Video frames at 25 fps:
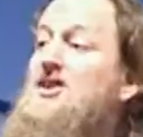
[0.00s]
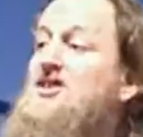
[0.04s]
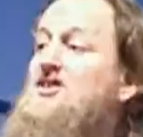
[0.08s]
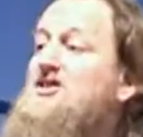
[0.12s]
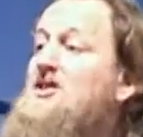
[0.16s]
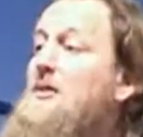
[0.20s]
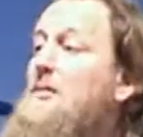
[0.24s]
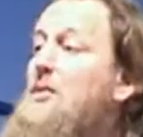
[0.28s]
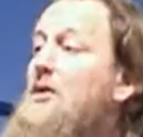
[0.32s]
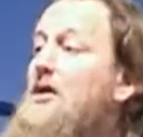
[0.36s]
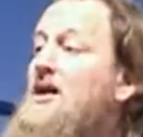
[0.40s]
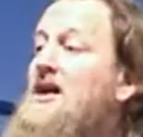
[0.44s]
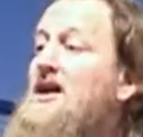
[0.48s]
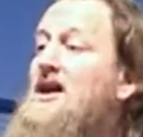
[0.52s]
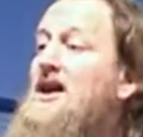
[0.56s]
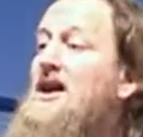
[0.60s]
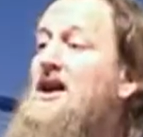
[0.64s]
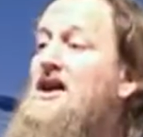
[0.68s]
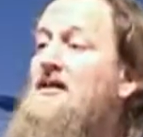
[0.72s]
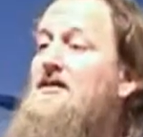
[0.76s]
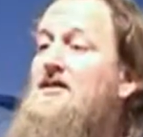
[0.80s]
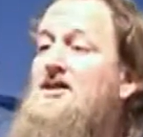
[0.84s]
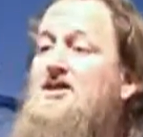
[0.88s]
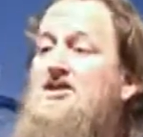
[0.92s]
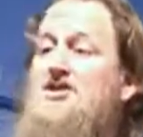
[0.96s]
this, the point
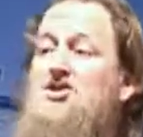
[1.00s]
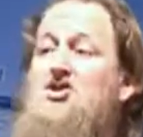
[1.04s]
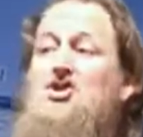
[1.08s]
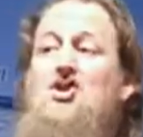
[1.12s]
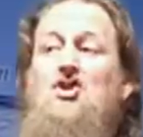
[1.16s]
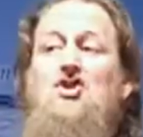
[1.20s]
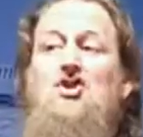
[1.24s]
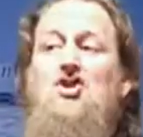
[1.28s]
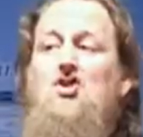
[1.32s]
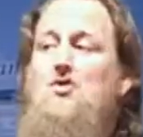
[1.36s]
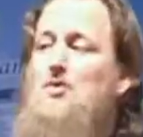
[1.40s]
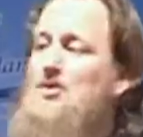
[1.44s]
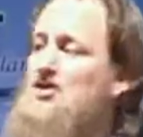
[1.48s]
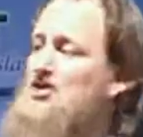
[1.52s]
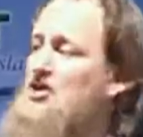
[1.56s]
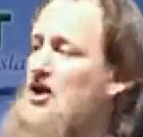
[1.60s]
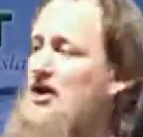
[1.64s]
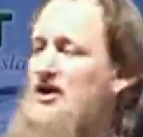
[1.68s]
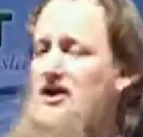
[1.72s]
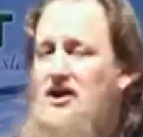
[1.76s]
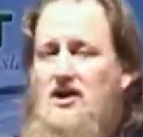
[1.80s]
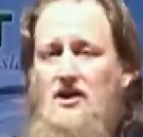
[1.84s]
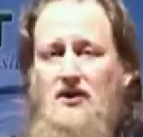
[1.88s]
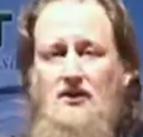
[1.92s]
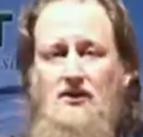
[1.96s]
here is, Jesus was
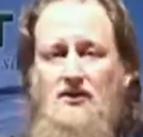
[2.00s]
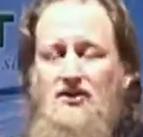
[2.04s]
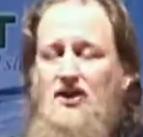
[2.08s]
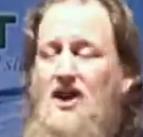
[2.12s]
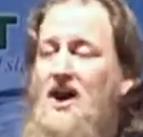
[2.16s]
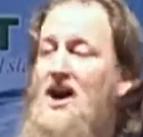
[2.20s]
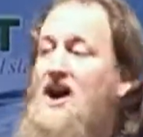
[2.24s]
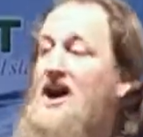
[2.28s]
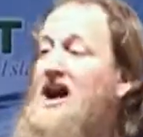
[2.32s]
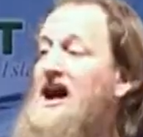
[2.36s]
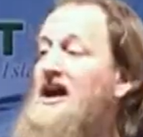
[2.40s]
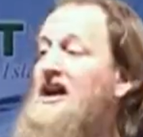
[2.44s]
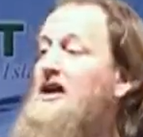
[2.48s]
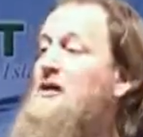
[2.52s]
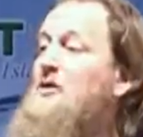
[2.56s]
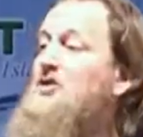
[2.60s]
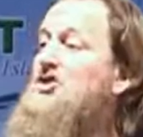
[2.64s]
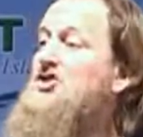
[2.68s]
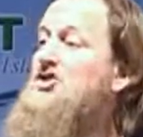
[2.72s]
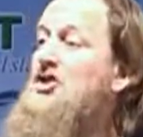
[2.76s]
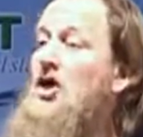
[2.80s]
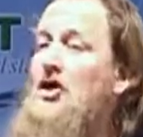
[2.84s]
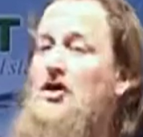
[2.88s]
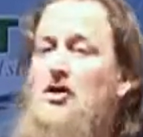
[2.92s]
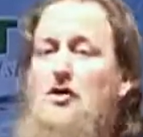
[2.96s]
not killed and he
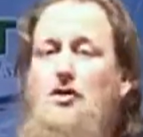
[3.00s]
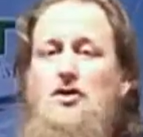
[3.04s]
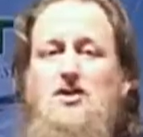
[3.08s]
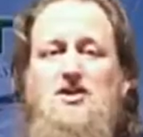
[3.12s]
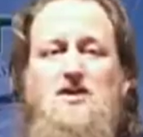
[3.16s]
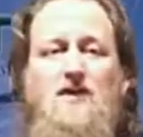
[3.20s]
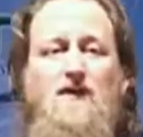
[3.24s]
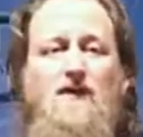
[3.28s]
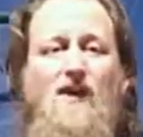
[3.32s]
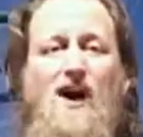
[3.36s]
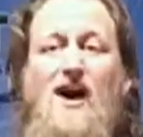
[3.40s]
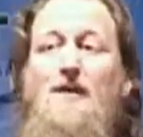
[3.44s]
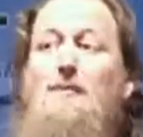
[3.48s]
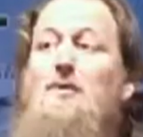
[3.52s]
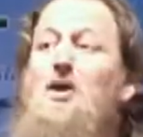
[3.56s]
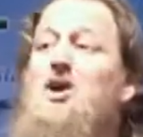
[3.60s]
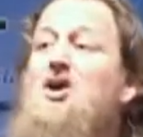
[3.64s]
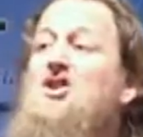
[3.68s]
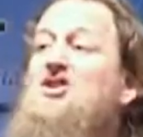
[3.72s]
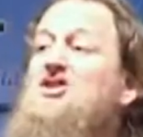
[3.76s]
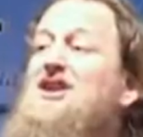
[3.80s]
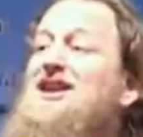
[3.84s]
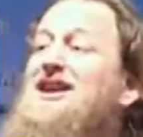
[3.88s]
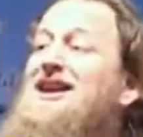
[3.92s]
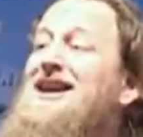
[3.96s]
was not crucified
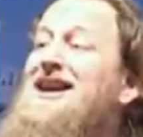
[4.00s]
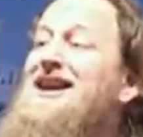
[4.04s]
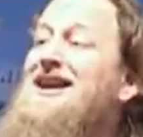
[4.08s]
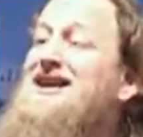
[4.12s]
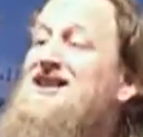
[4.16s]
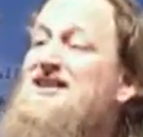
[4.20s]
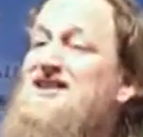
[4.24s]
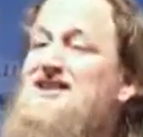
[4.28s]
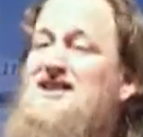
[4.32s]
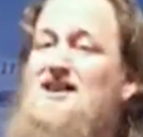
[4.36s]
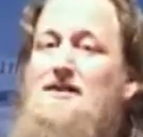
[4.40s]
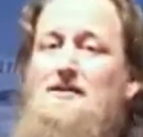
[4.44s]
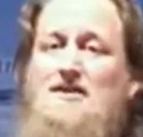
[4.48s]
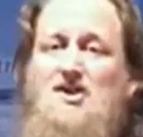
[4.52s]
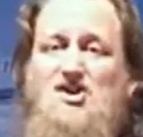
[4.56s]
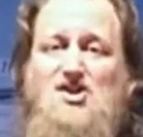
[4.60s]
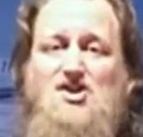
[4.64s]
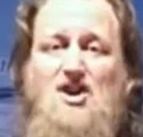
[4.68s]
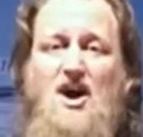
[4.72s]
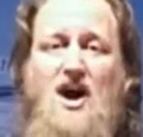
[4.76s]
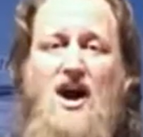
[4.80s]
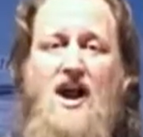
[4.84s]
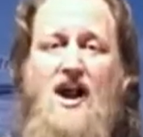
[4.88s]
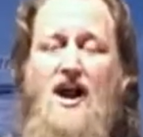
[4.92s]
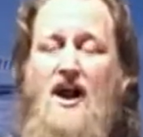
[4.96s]
because he is the
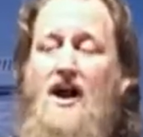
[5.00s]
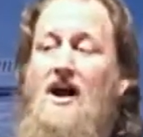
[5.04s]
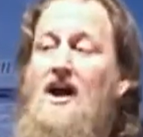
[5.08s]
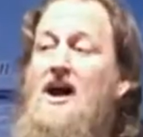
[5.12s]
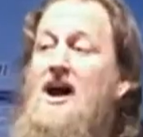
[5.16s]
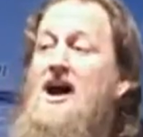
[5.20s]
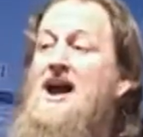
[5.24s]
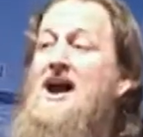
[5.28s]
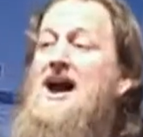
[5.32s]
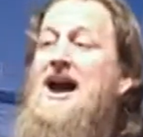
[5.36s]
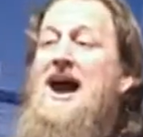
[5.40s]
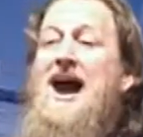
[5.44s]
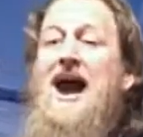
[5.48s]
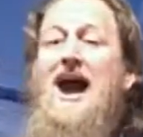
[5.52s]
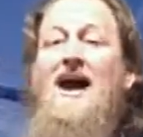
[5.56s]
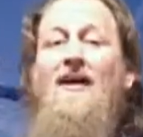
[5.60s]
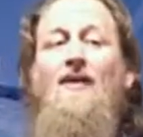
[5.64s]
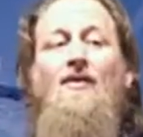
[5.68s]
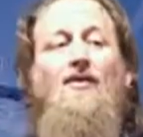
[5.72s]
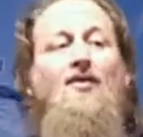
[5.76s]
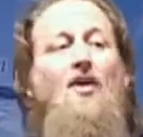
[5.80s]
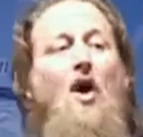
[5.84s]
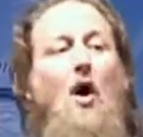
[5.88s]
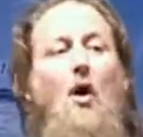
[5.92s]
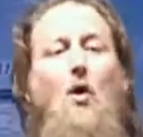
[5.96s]
Messiah.
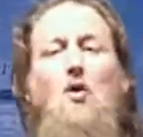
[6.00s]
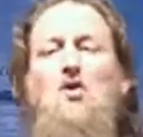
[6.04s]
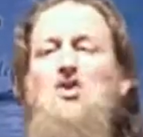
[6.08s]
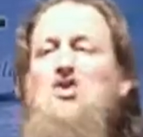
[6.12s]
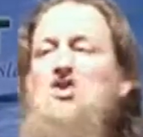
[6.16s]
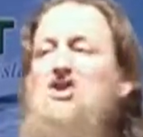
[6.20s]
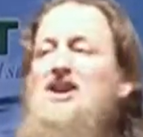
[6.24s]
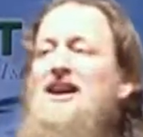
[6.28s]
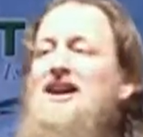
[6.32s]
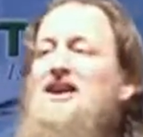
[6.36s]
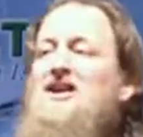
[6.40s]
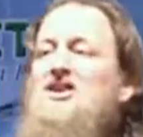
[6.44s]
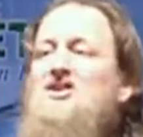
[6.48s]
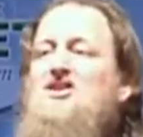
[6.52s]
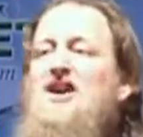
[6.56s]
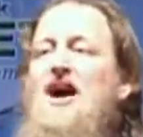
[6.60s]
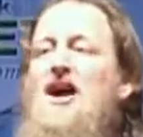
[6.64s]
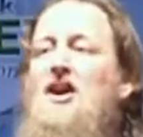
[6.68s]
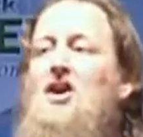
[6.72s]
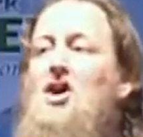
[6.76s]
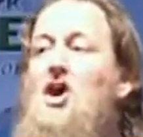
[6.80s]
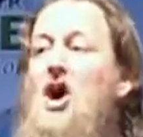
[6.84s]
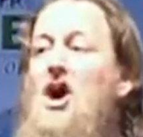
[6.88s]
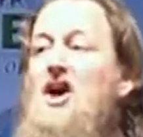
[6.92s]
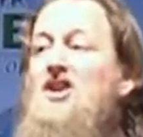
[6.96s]
And those things
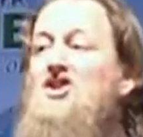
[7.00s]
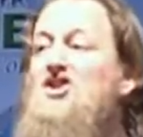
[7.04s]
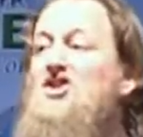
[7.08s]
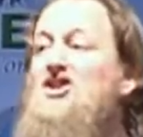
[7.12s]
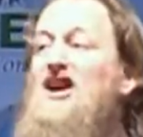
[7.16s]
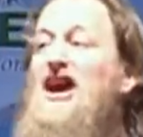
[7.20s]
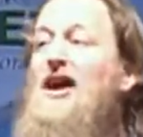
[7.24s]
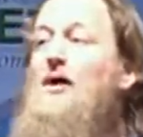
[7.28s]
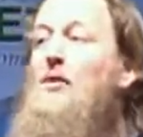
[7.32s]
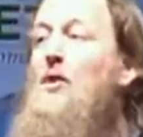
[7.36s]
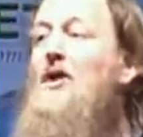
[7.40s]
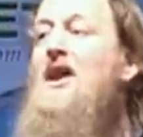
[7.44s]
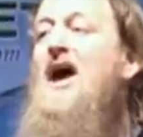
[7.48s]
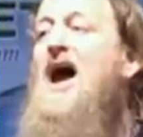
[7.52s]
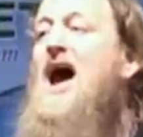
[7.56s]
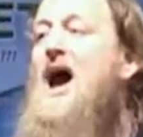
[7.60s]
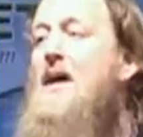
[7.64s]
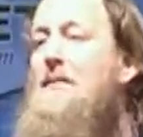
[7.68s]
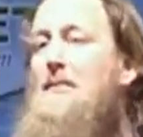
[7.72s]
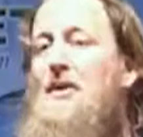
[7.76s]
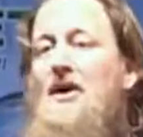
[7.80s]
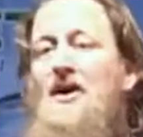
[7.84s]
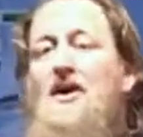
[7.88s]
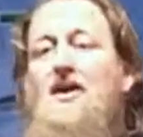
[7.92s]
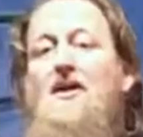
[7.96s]
that God said would
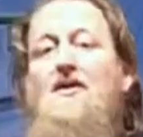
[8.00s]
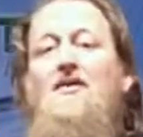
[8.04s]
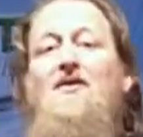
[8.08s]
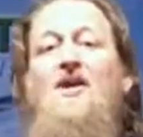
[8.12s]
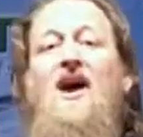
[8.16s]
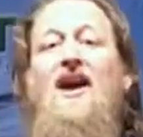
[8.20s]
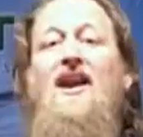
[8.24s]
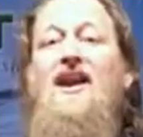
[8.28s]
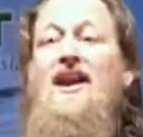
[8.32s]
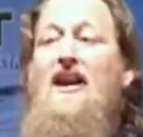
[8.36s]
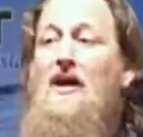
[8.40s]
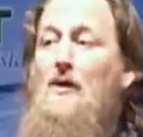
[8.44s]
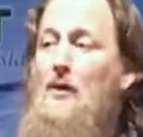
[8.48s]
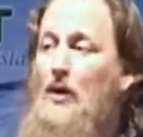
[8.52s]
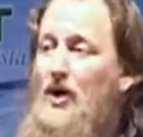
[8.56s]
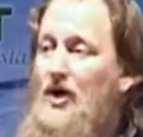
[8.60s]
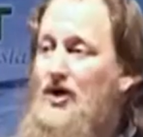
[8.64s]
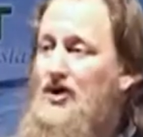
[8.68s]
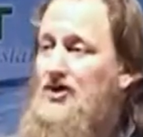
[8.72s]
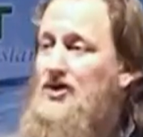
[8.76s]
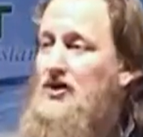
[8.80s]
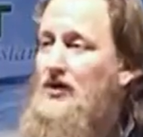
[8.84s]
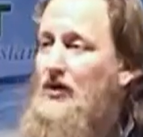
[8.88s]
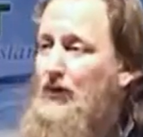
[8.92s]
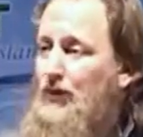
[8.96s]
happen, that he
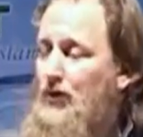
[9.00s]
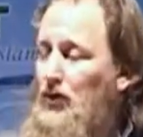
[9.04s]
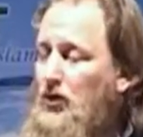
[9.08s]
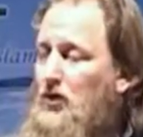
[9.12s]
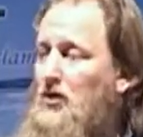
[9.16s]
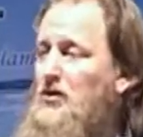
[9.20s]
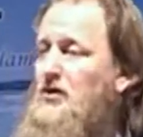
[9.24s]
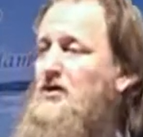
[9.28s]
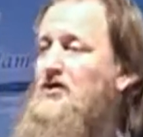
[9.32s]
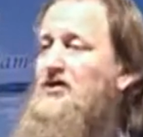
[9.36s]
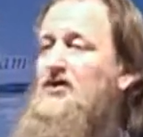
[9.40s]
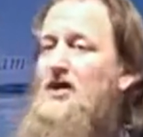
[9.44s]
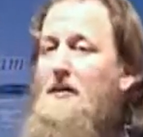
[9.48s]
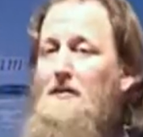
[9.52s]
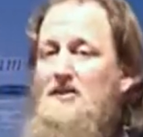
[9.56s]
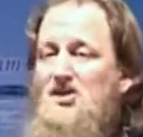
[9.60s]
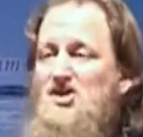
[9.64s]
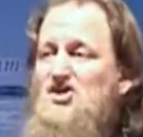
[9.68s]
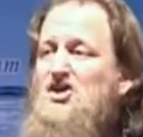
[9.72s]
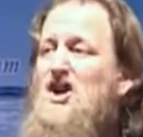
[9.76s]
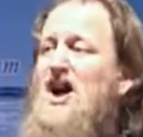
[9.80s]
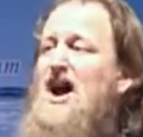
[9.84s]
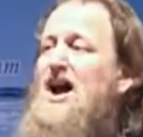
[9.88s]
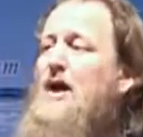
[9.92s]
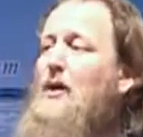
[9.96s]
would rule, the
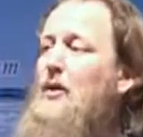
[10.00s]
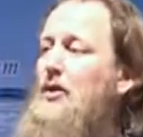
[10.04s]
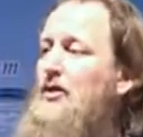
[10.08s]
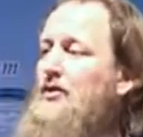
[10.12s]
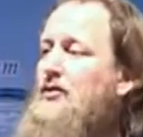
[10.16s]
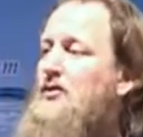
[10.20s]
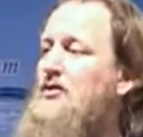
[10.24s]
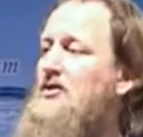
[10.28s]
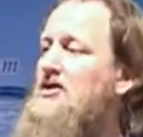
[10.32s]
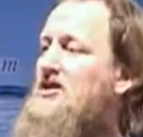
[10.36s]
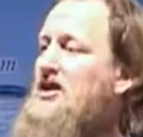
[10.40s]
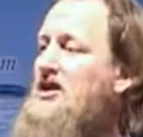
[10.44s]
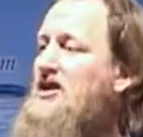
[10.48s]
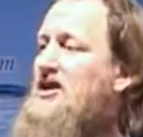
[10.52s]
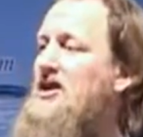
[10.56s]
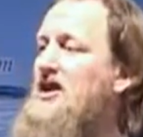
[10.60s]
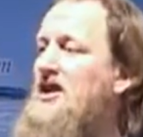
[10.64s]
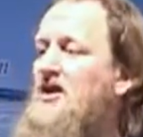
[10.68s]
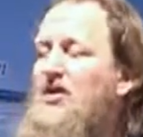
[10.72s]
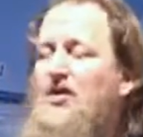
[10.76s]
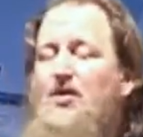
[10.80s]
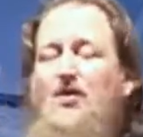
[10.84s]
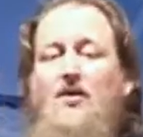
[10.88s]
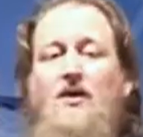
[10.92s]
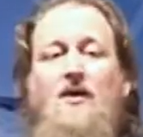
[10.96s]
Messiah would rule the
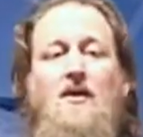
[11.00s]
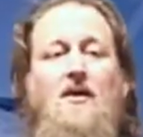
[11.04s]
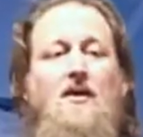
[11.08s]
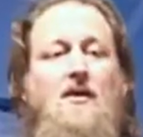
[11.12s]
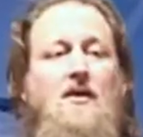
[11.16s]
earth,